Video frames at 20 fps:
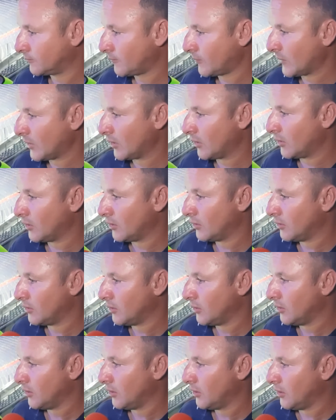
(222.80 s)
how are you feeling?
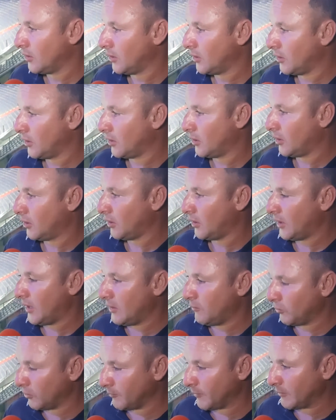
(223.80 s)

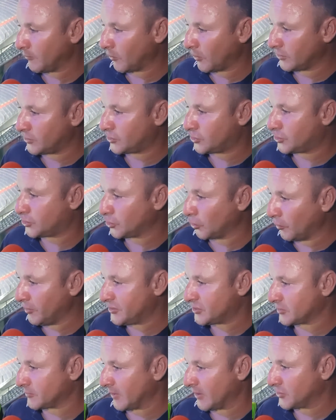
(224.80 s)
He wouldn't be my
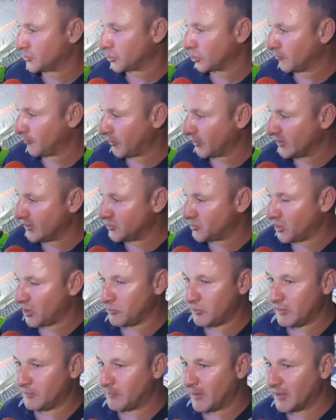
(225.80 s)
choice as manager, but he's
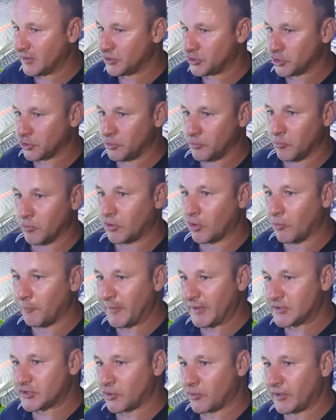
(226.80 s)
the only manager who
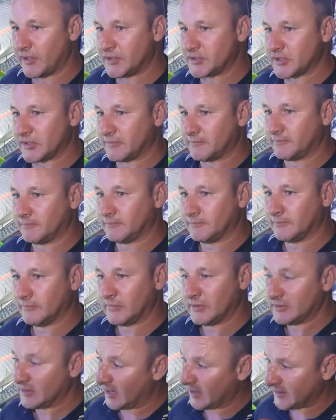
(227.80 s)
got big signings in
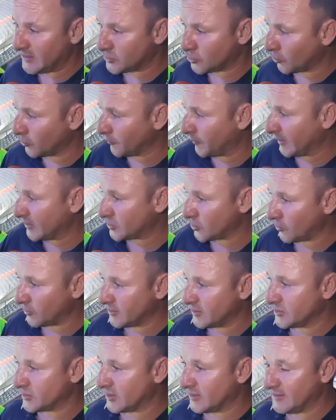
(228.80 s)
and he's got the big
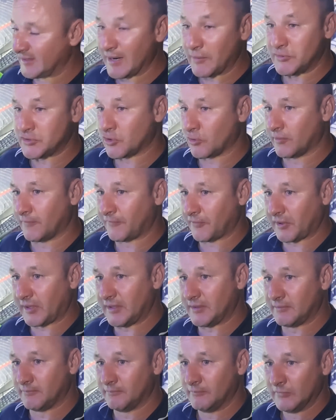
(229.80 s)
signings in. Now he's got to
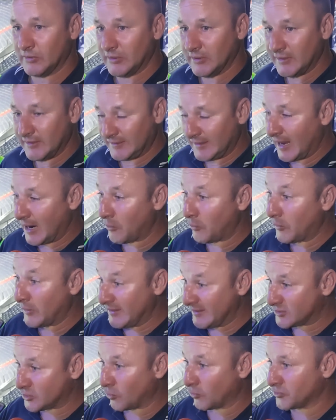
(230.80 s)
fucking, now
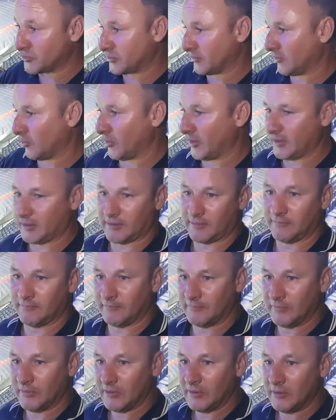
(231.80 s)
he's got to like
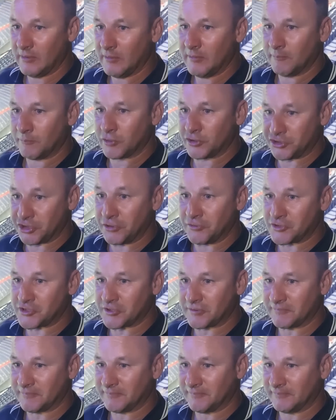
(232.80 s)

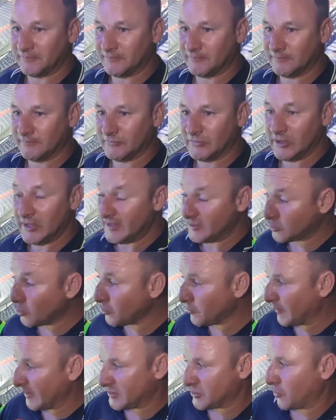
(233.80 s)
produce. He's
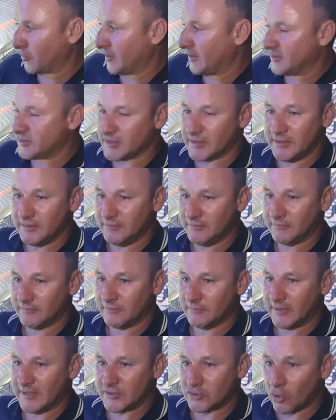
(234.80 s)
got the big signings in.
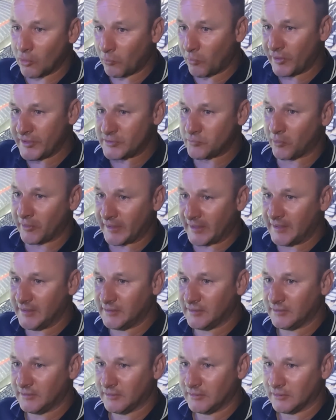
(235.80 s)
He's got what he's
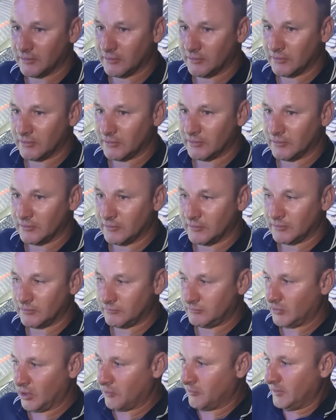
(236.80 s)
wanted.
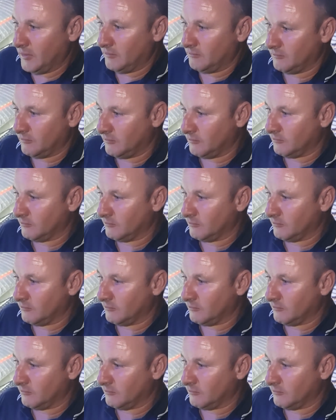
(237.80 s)
You know, he,